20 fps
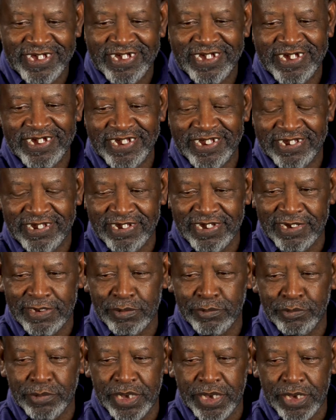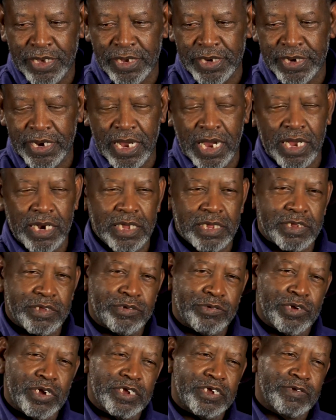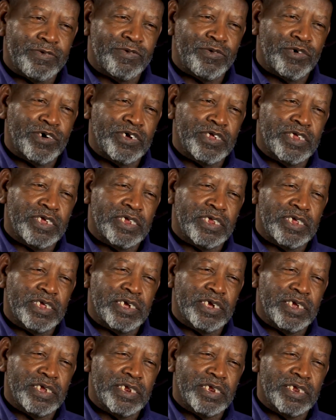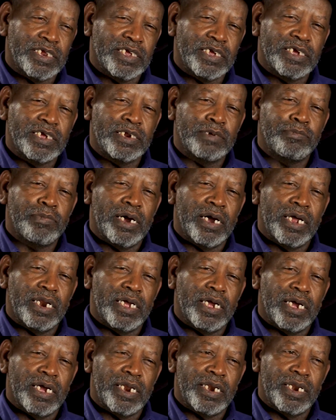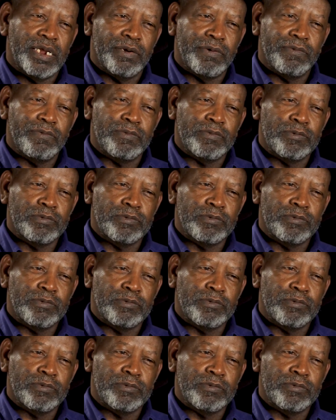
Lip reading: and she could make $1 stretch farther than anybody I know.